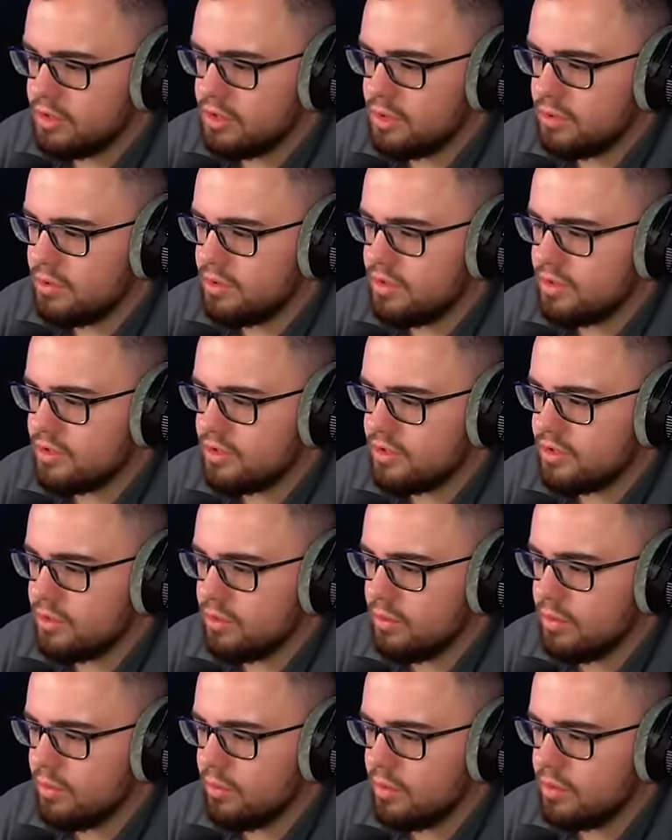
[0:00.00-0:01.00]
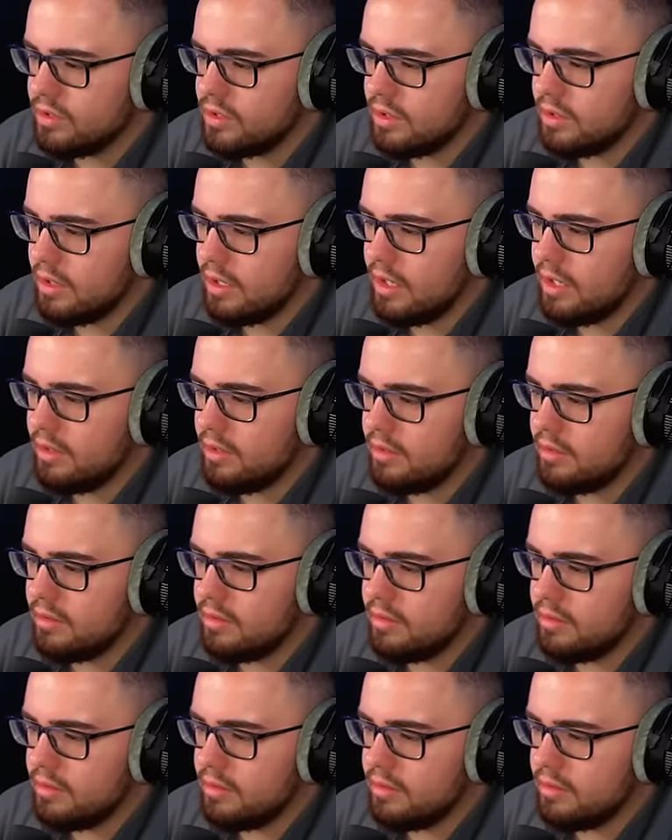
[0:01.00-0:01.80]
Shoot it to scoot it. Where's it landing?